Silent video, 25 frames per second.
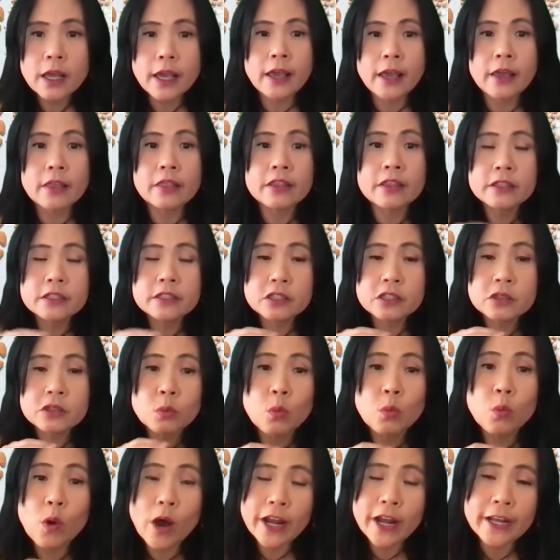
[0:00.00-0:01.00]
and this is
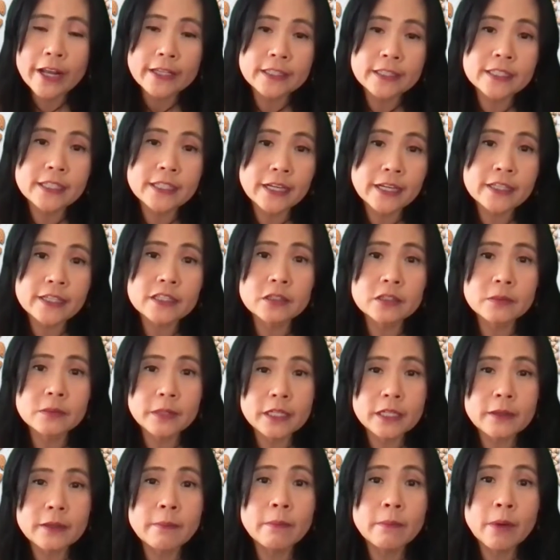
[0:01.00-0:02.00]
what excites
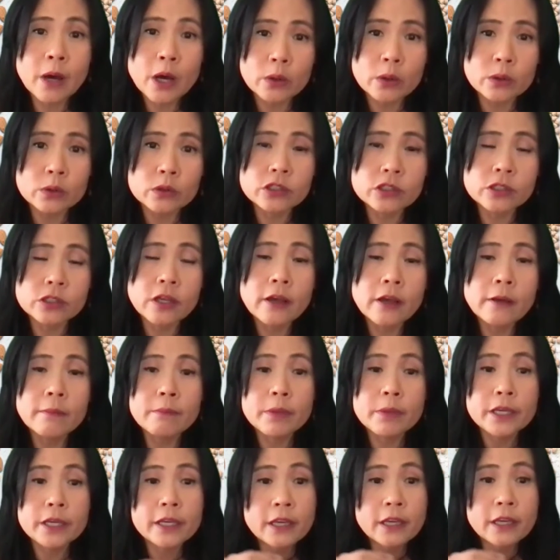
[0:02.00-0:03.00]
me the most.
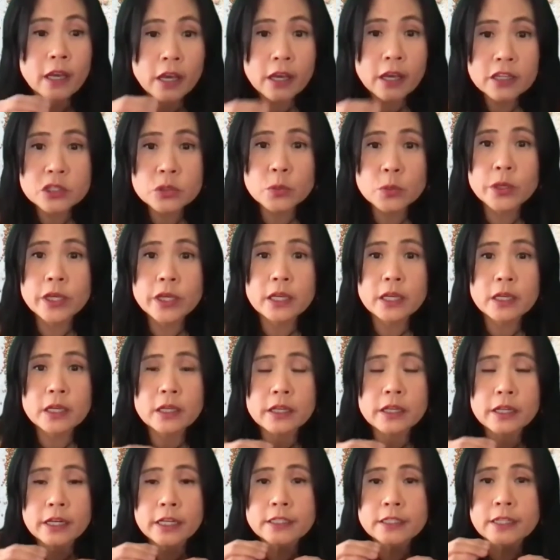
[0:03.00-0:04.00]
Because
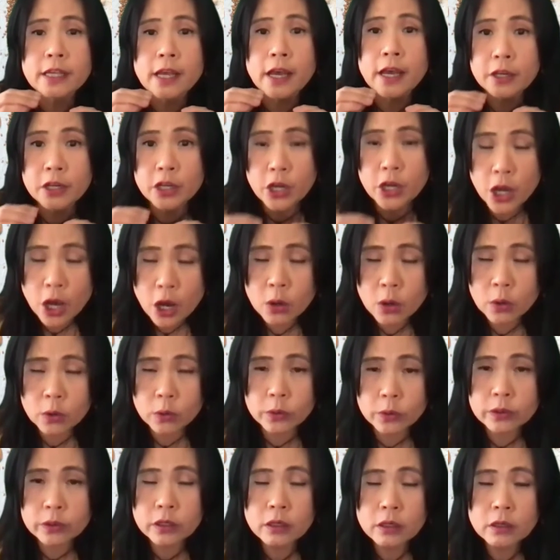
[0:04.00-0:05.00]
it is
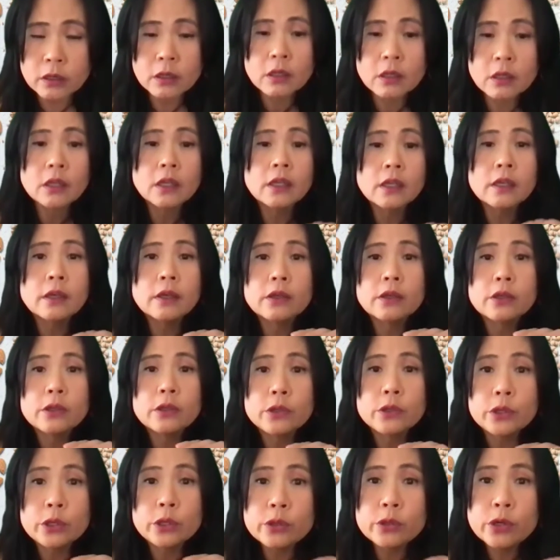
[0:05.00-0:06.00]
unknown,
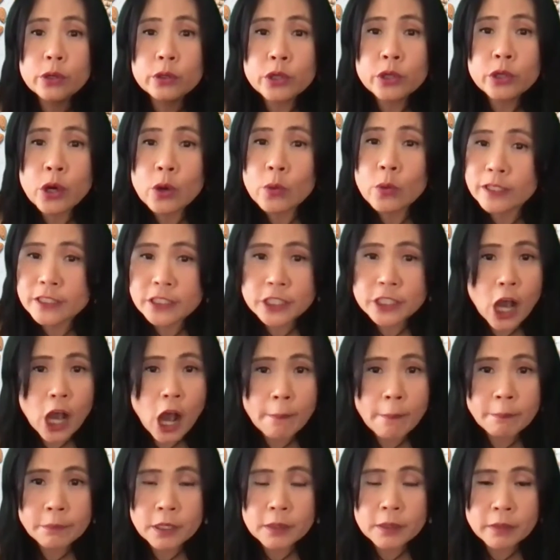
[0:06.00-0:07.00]
you don't know what's your
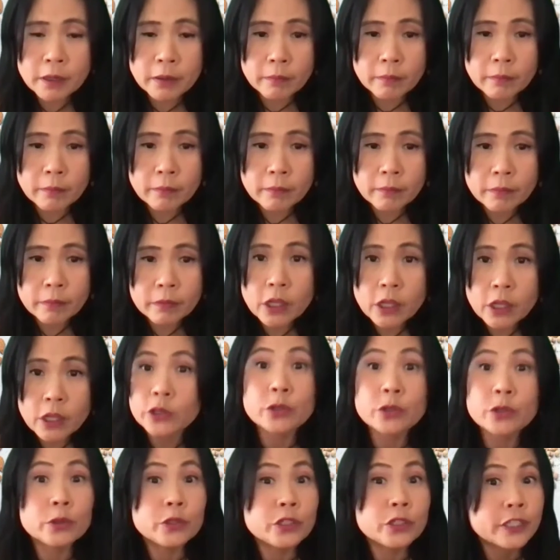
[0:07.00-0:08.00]
optimum.
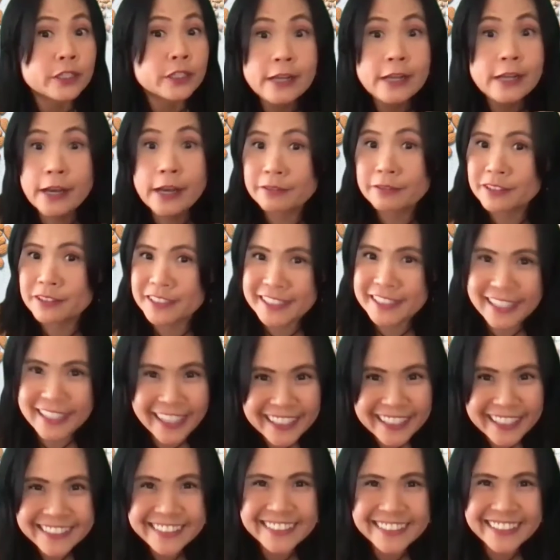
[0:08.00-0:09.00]
You just have to
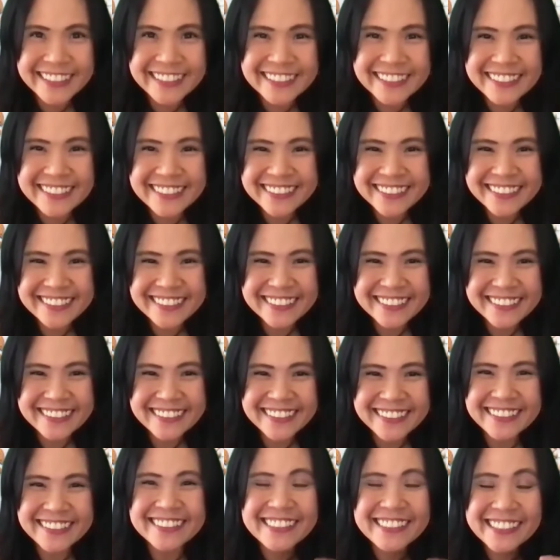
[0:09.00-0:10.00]
test it.
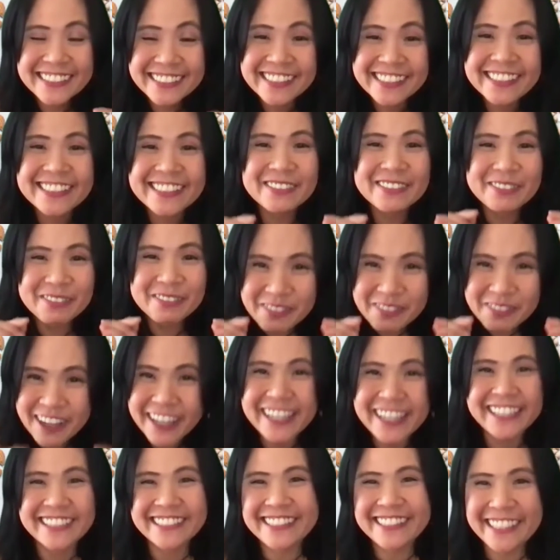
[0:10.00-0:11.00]
This is
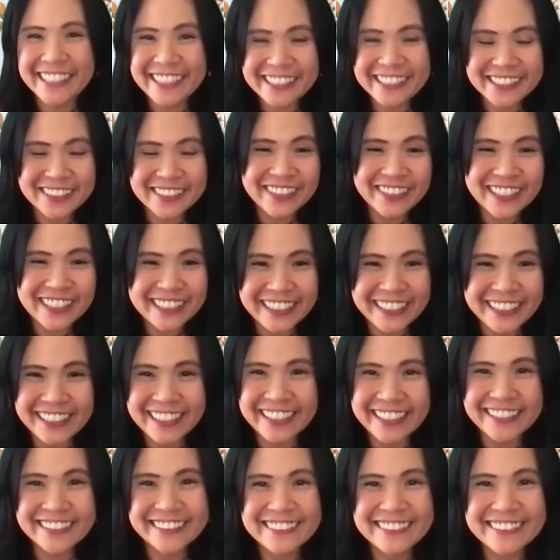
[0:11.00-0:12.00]
what excites me,
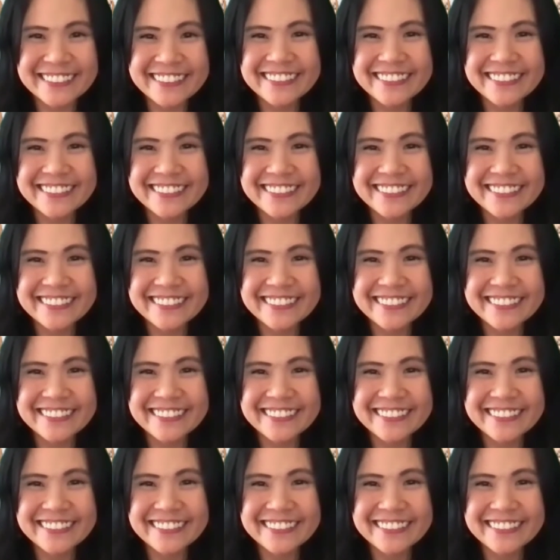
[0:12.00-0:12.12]
Lena.